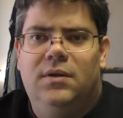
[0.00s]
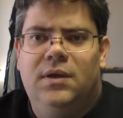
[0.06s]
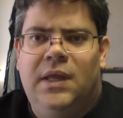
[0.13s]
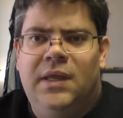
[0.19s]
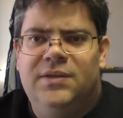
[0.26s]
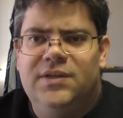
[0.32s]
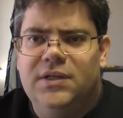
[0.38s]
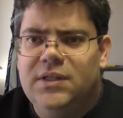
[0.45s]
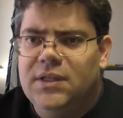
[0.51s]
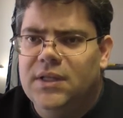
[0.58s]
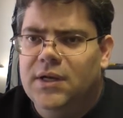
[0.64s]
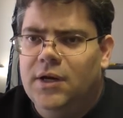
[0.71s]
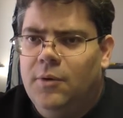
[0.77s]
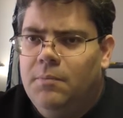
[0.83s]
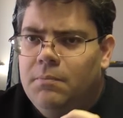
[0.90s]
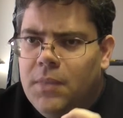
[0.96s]
is a
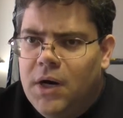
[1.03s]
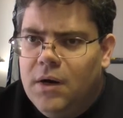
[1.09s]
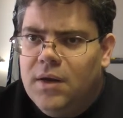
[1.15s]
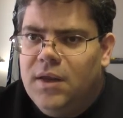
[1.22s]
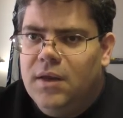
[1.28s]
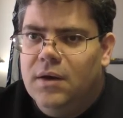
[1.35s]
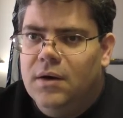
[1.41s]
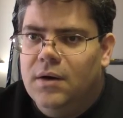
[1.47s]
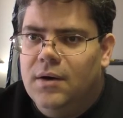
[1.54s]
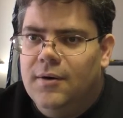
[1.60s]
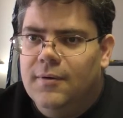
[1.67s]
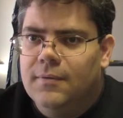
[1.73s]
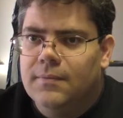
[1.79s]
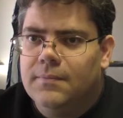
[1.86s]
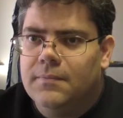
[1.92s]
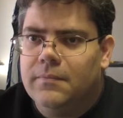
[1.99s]
little murkier,
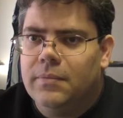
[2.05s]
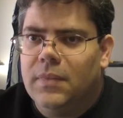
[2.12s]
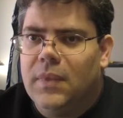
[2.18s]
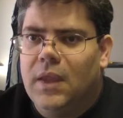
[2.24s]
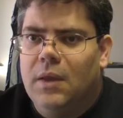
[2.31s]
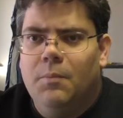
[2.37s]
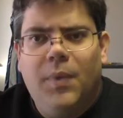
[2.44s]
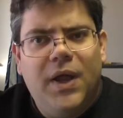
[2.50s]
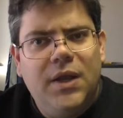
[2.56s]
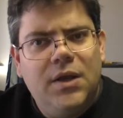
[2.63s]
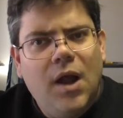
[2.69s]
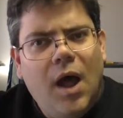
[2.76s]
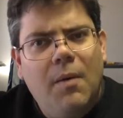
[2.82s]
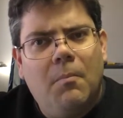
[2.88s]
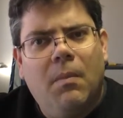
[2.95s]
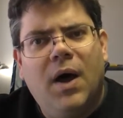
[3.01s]
but
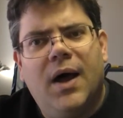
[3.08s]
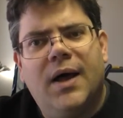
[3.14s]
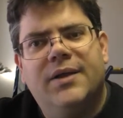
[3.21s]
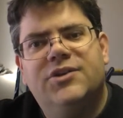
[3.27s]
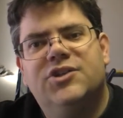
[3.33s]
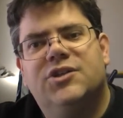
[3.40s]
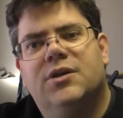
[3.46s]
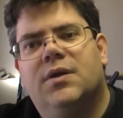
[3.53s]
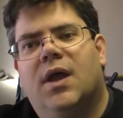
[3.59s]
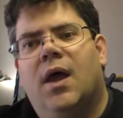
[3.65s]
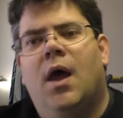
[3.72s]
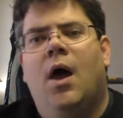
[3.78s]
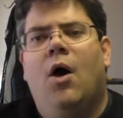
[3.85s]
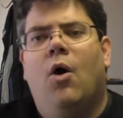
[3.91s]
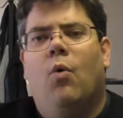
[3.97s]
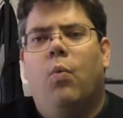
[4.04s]
not much.
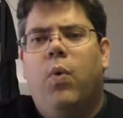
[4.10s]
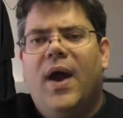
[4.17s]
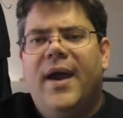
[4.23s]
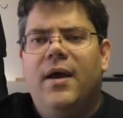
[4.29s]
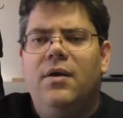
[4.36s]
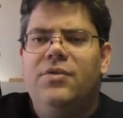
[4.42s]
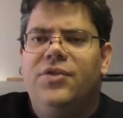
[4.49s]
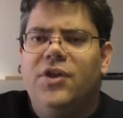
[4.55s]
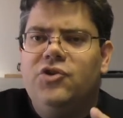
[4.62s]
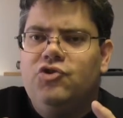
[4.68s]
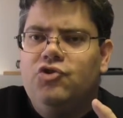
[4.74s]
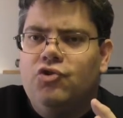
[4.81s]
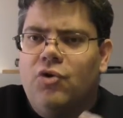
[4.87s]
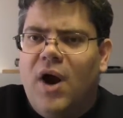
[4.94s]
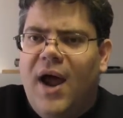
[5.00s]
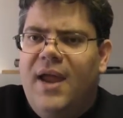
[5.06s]
Where the
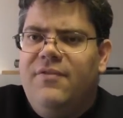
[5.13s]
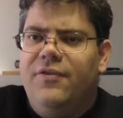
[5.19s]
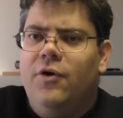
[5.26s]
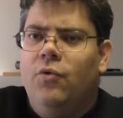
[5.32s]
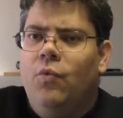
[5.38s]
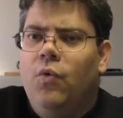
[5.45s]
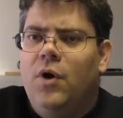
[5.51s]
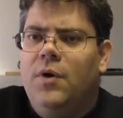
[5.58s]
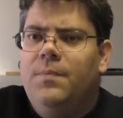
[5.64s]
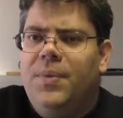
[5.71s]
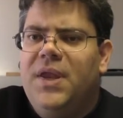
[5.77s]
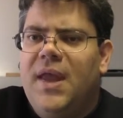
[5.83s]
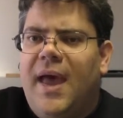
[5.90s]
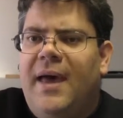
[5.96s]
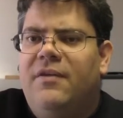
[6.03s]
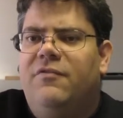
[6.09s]
driver would
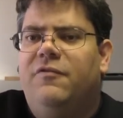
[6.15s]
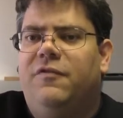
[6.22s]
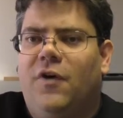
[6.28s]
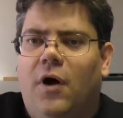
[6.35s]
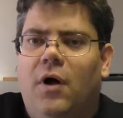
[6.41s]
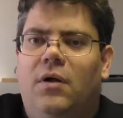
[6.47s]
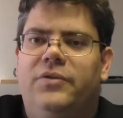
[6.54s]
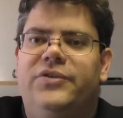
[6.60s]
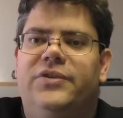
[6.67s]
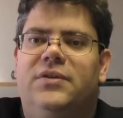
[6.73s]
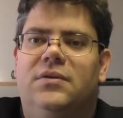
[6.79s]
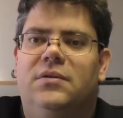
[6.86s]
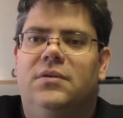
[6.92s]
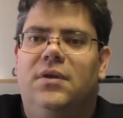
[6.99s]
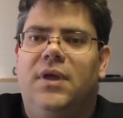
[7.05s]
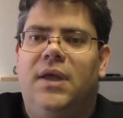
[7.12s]
be at fault
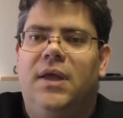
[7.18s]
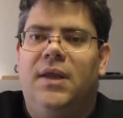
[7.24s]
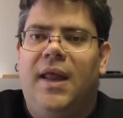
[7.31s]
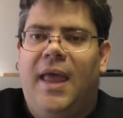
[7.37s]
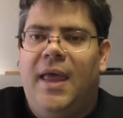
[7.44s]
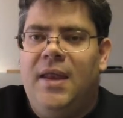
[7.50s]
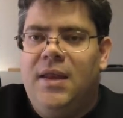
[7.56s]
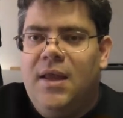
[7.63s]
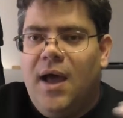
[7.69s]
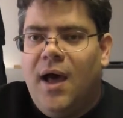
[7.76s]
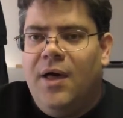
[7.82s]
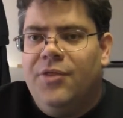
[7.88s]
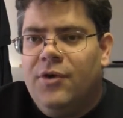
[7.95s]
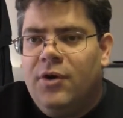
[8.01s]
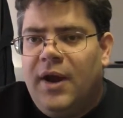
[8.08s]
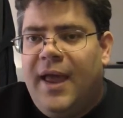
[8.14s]
in any
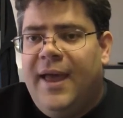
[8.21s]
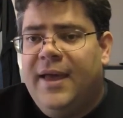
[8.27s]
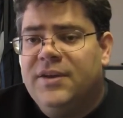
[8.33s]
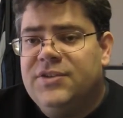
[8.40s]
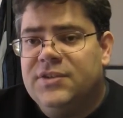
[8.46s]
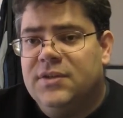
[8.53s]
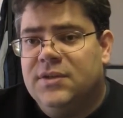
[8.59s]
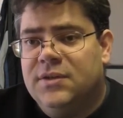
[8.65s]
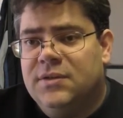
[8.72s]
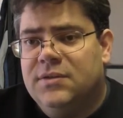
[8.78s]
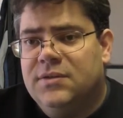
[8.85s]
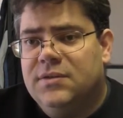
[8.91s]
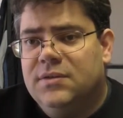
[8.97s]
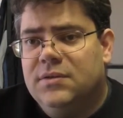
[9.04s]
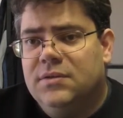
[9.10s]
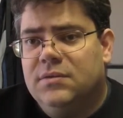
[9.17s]
other accident